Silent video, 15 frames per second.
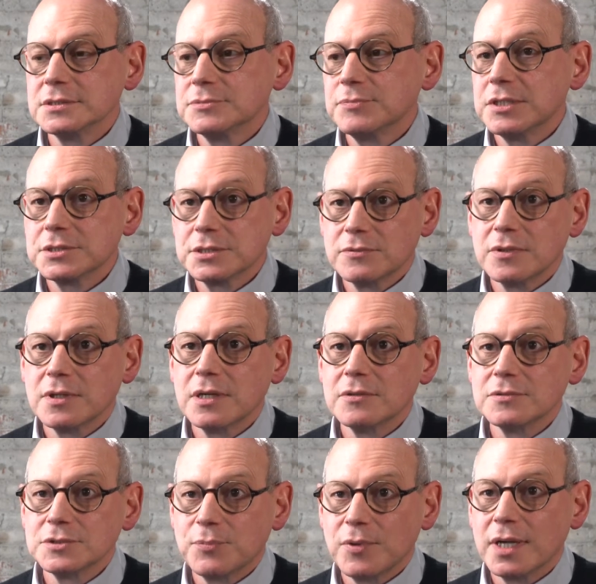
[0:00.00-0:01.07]
especially where I
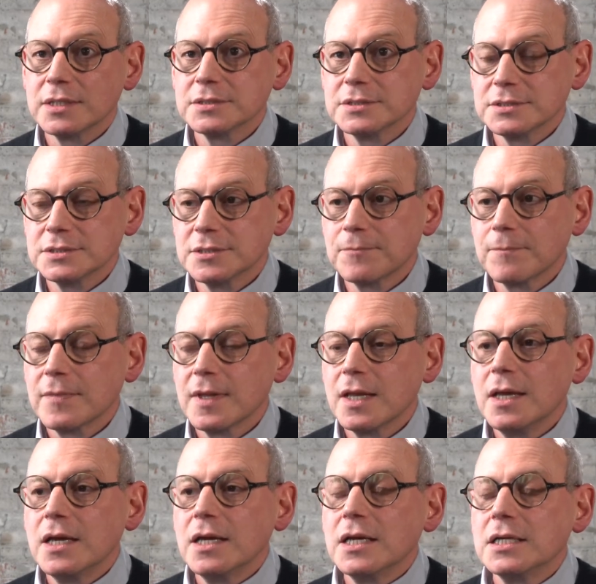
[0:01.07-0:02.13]
was practicing.
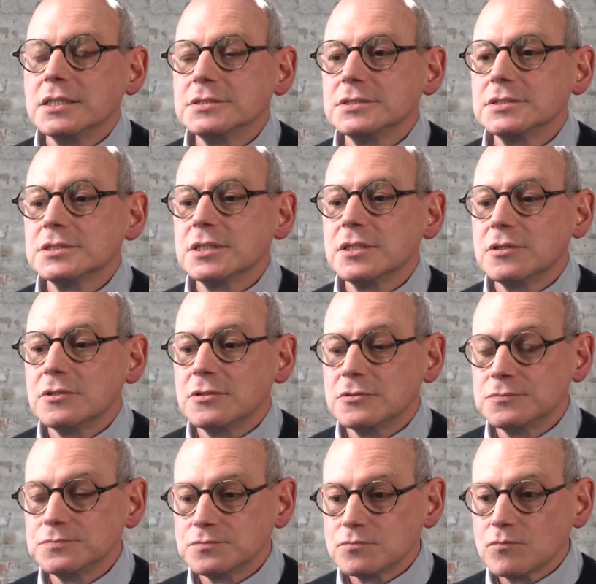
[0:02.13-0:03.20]
And
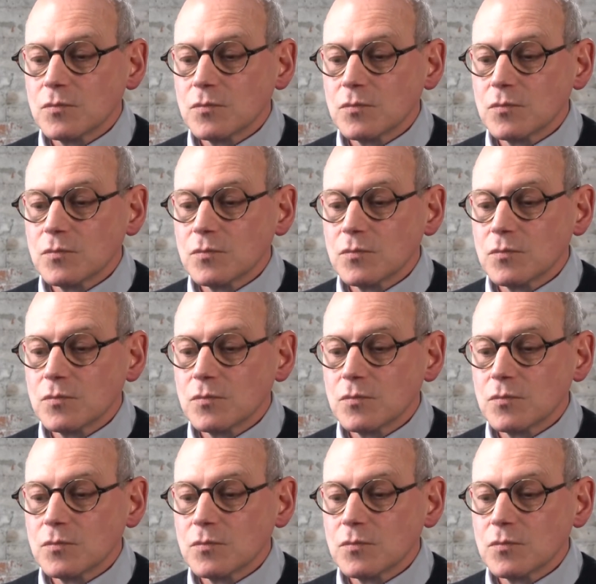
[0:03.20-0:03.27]
so